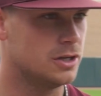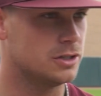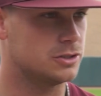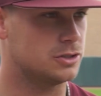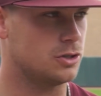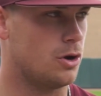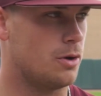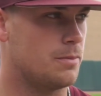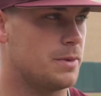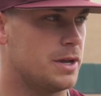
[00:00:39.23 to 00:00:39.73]

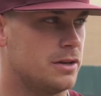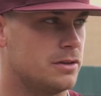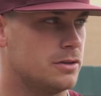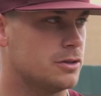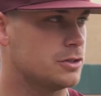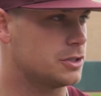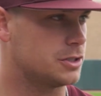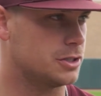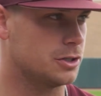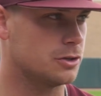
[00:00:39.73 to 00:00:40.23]
So, I mean,
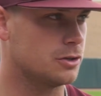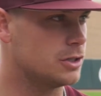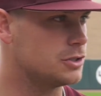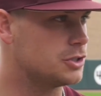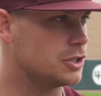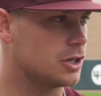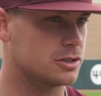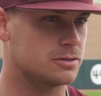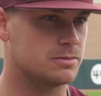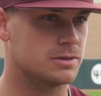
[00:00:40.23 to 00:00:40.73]
there's still
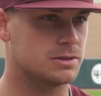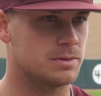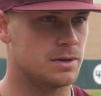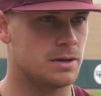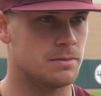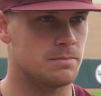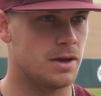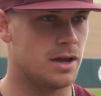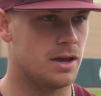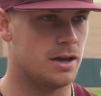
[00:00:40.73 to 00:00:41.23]
adjustments
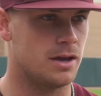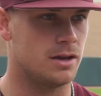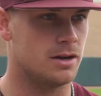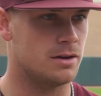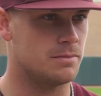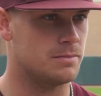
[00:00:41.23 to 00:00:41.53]
being made.